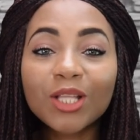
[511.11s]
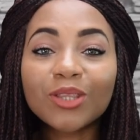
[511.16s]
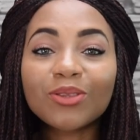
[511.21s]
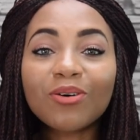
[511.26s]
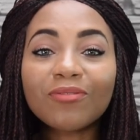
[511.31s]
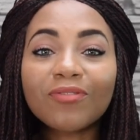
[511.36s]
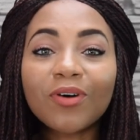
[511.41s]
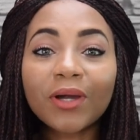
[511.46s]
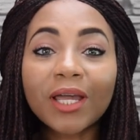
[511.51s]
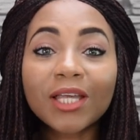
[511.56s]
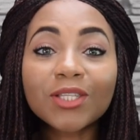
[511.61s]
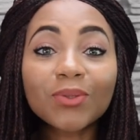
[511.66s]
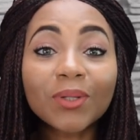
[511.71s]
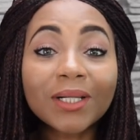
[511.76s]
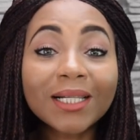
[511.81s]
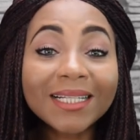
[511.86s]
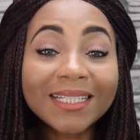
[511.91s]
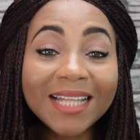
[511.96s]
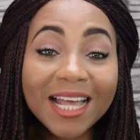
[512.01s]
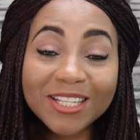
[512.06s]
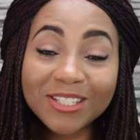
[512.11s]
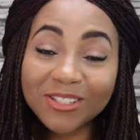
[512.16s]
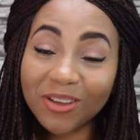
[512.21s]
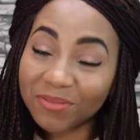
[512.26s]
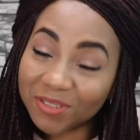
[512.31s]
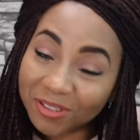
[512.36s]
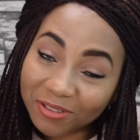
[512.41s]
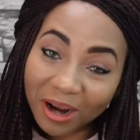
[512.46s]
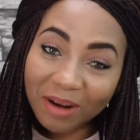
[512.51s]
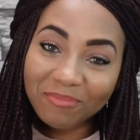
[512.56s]
Don't forget to click that
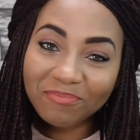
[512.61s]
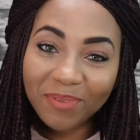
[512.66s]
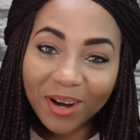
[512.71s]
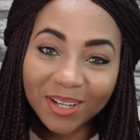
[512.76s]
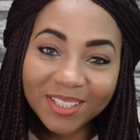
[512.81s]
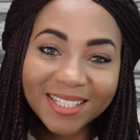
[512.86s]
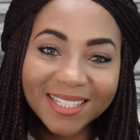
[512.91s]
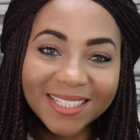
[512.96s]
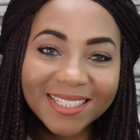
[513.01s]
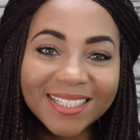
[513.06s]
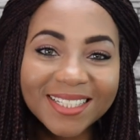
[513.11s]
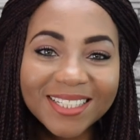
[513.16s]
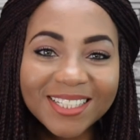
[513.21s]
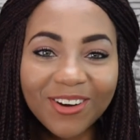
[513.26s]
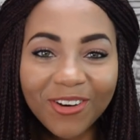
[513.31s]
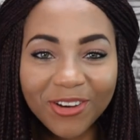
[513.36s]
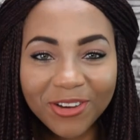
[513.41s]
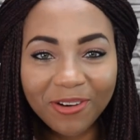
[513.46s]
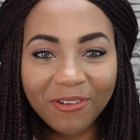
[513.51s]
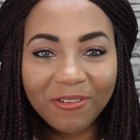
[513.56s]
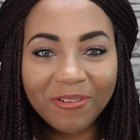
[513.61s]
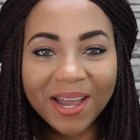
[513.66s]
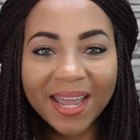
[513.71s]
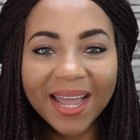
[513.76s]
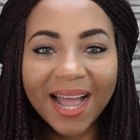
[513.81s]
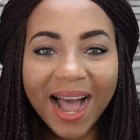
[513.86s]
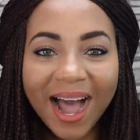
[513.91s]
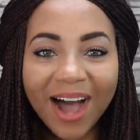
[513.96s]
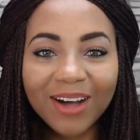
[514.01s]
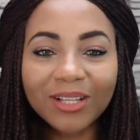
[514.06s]
subscribe button on your way
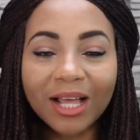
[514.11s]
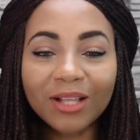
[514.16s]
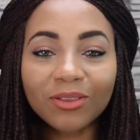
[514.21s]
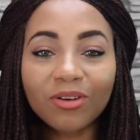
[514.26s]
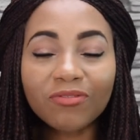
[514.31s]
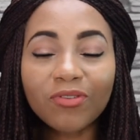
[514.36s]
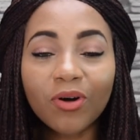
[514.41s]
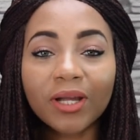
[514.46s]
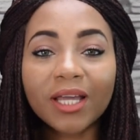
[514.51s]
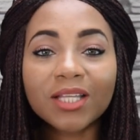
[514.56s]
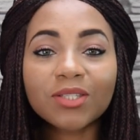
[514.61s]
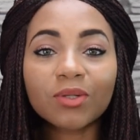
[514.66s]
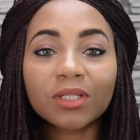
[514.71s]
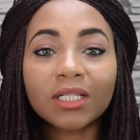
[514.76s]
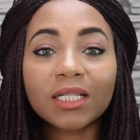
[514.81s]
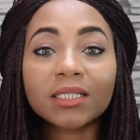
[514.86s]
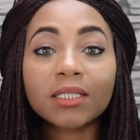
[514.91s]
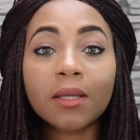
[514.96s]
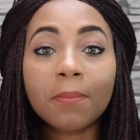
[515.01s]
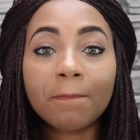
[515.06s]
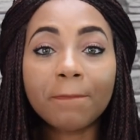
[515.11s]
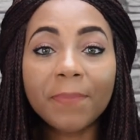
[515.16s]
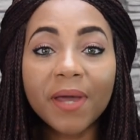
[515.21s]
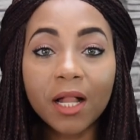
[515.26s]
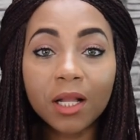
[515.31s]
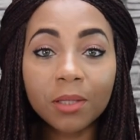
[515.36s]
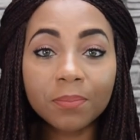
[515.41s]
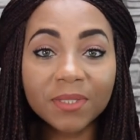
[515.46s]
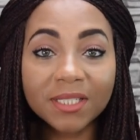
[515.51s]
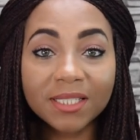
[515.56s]
out, and don't forget to click the
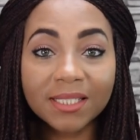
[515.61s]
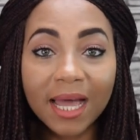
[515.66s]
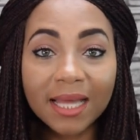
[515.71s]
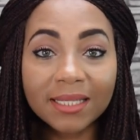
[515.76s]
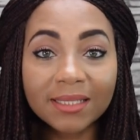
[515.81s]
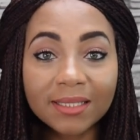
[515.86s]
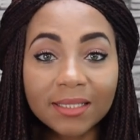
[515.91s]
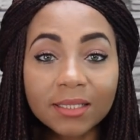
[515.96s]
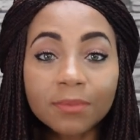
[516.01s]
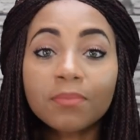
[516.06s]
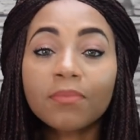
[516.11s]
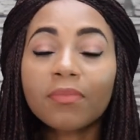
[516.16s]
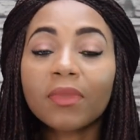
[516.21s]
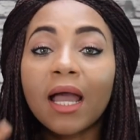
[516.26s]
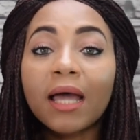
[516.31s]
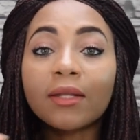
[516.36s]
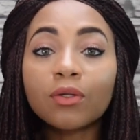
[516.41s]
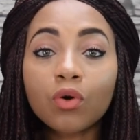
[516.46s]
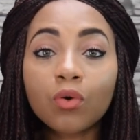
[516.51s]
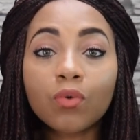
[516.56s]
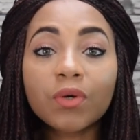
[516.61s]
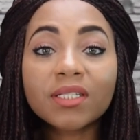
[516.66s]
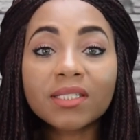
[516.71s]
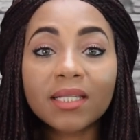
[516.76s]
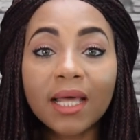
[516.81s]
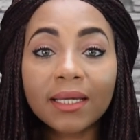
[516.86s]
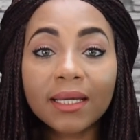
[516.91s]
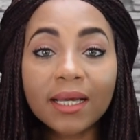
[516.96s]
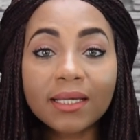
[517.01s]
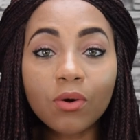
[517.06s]
bell beside it. And always,
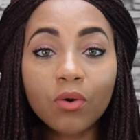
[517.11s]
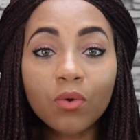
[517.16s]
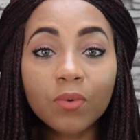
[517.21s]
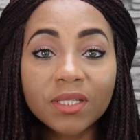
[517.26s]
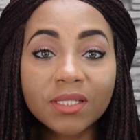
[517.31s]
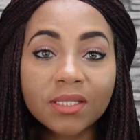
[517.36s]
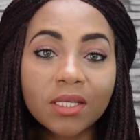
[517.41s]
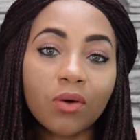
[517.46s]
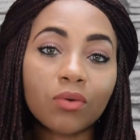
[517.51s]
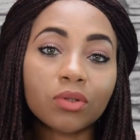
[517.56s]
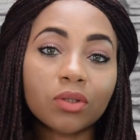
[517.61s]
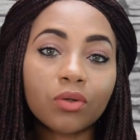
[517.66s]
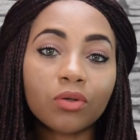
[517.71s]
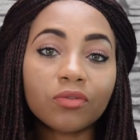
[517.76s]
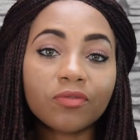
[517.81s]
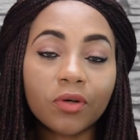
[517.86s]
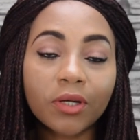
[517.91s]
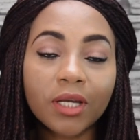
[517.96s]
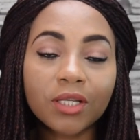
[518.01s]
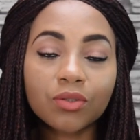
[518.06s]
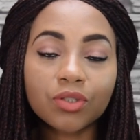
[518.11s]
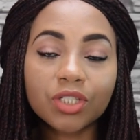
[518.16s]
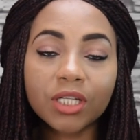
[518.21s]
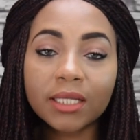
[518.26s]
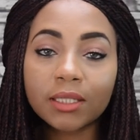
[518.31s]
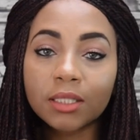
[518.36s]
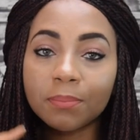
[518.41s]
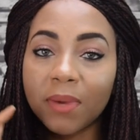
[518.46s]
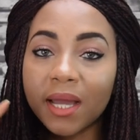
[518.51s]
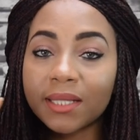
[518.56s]
like I always say, don't forget to
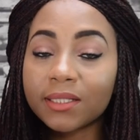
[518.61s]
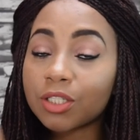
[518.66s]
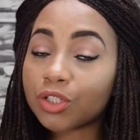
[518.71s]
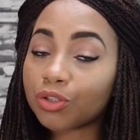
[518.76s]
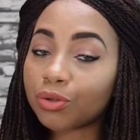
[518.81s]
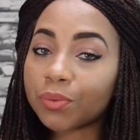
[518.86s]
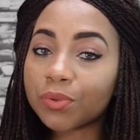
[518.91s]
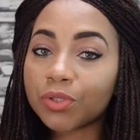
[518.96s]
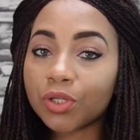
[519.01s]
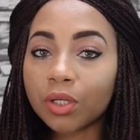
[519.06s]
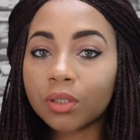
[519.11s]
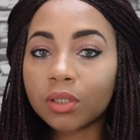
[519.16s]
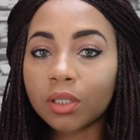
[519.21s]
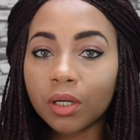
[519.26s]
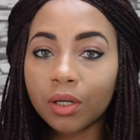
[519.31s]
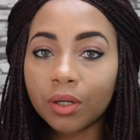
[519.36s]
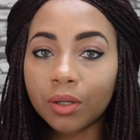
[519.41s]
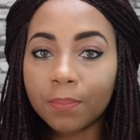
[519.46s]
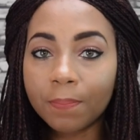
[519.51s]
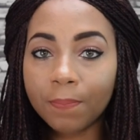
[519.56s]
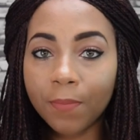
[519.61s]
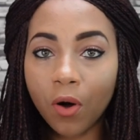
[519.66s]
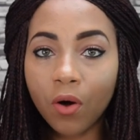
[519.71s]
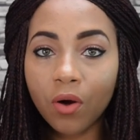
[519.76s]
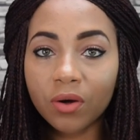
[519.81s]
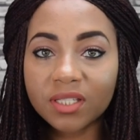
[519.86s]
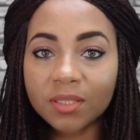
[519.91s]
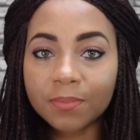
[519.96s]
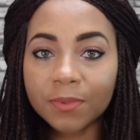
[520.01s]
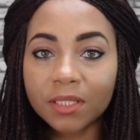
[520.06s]
check my description
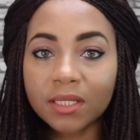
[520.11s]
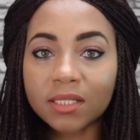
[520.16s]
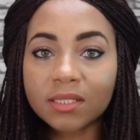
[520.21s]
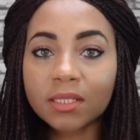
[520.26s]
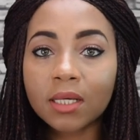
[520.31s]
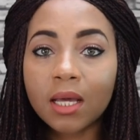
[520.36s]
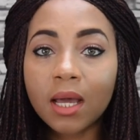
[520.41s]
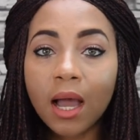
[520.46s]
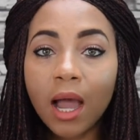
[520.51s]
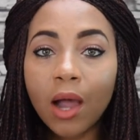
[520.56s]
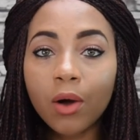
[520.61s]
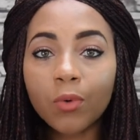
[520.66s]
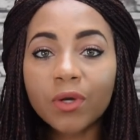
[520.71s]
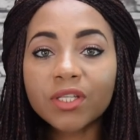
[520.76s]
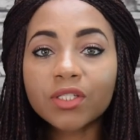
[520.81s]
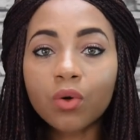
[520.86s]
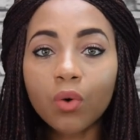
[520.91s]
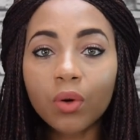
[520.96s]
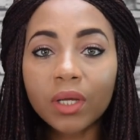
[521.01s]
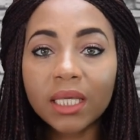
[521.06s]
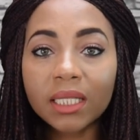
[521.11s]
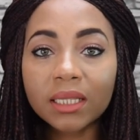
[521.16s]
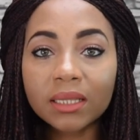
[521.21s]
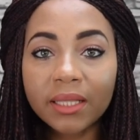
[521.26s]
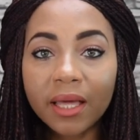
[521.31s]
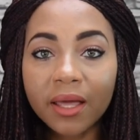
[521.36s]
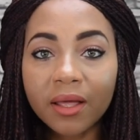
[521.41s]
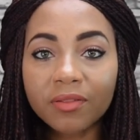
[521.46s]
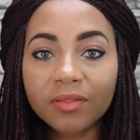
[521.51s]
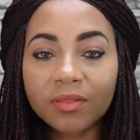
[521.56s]
box, because I always go in
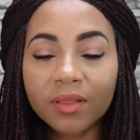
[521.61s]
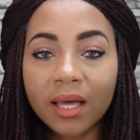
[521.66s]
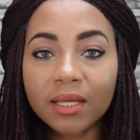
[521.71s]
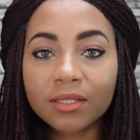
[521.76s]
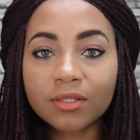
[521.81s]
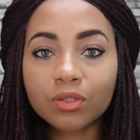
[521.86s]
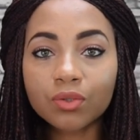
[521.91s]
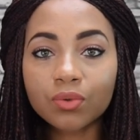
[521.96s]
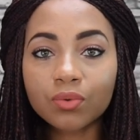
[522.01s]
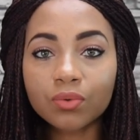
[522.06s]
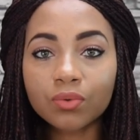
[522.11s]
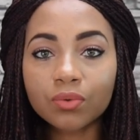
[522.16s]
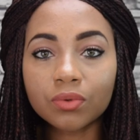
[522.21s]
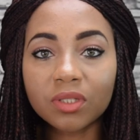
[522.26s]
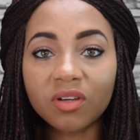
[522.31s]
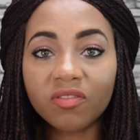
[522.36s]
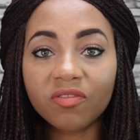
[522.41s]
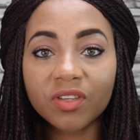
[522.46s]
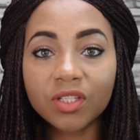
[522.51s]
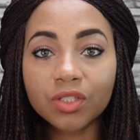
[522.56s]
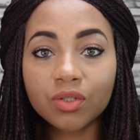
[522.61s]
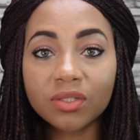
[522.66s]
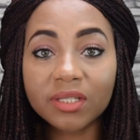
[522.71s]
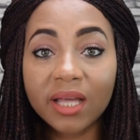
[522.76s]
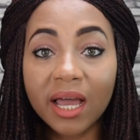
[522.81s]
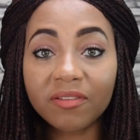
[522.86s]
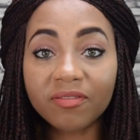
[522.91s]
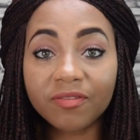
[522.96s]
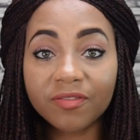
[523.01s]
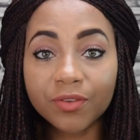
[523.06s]
depth as to the videos
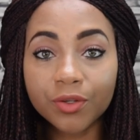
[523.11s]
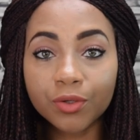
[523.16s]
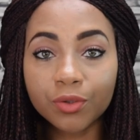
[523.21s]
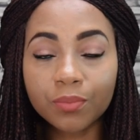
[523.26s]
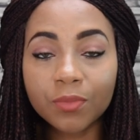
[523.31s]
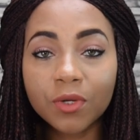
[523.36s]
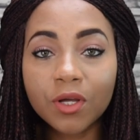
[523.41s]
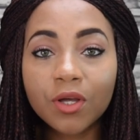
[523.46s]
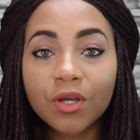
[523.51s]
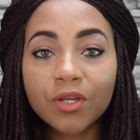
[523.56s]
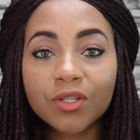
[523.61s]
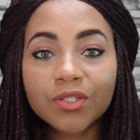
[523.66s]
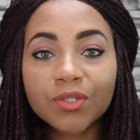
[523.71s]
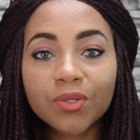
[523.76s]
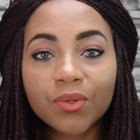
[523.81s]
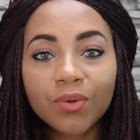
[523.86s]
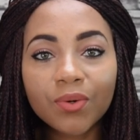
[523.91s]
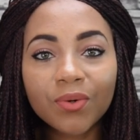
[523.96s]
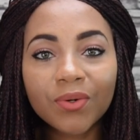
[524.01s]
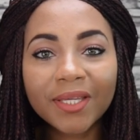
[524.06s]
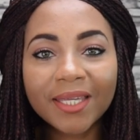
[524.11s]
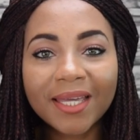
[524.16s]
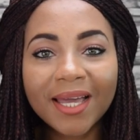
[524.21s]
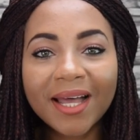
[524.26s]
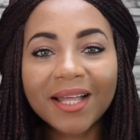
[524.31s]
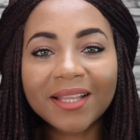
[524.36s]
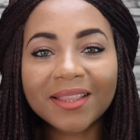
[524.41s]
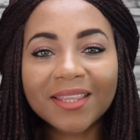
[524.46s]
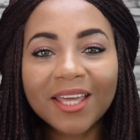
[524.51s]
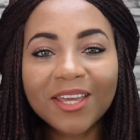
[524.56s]
I film. So yeah,
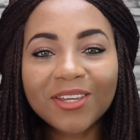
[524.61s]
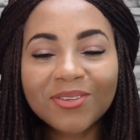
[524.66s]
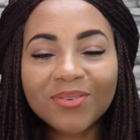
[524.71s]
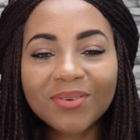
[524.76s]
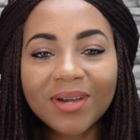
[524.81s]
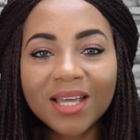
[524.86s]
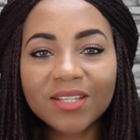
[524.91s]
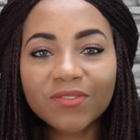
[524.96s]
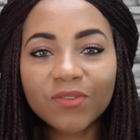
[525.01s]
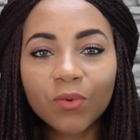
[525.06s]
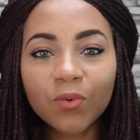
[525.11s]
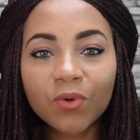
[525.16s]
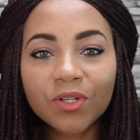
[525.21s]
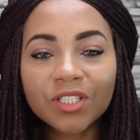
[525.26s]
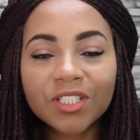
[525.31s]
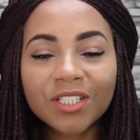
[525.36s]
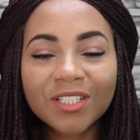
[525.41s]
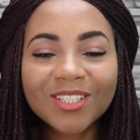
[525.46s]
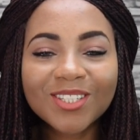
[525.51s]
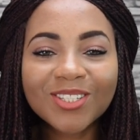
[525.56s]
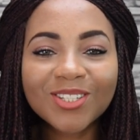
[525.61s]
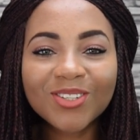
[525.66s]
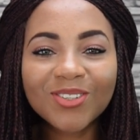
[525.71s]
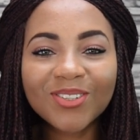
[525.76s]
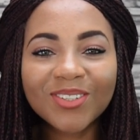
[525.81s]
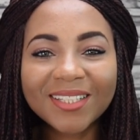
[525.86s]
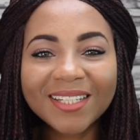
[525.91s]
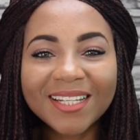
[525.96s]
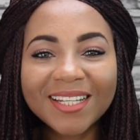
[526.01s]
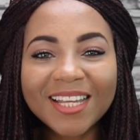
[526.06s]
thank you guys for watching. See you
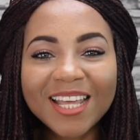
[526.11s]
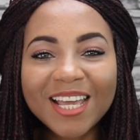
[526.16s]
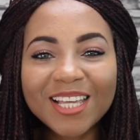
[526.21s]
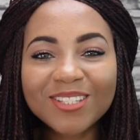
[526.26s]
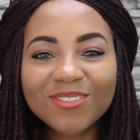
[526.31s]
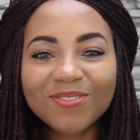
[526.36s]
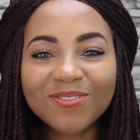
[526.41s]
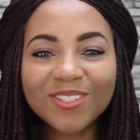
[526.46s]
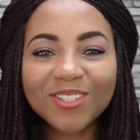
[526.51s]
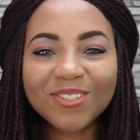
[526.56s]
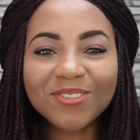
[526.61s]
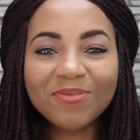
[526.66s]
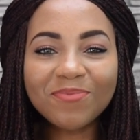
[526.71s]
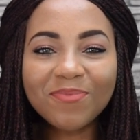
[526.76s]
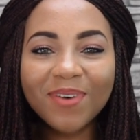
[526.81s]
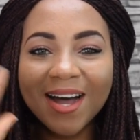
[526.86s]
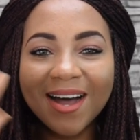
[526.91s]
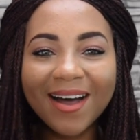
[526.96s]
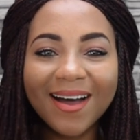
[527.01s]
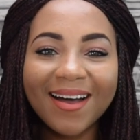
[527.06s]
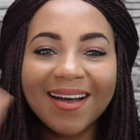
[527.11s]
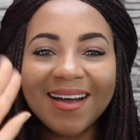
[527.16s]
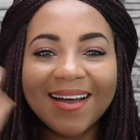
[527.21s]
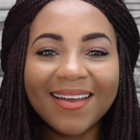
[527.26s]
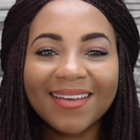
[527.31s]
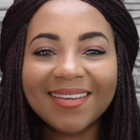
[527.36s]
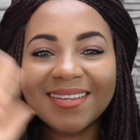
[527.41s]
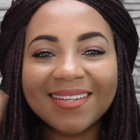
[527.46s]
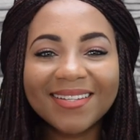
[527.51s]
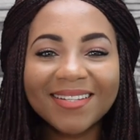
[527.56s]
in the next video.
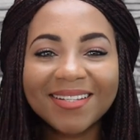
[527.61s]
Bye.